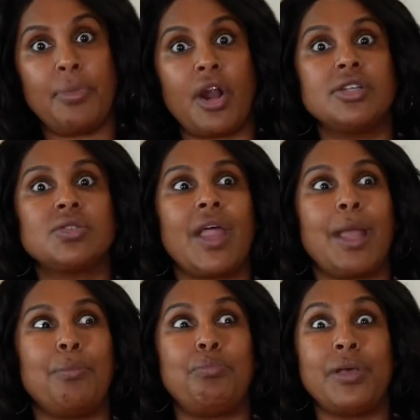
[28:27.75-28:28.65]
but also
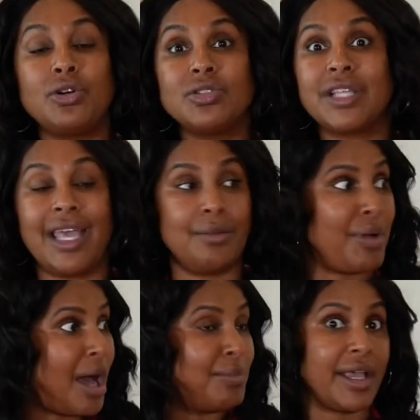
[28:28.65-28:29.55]
like build in
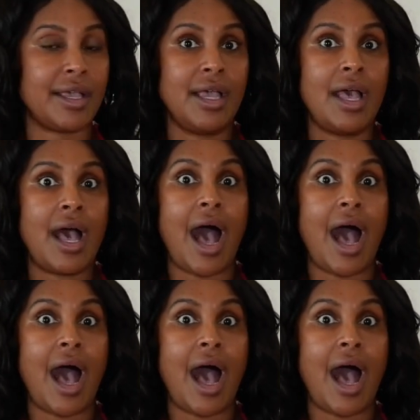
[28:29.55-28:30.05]
public.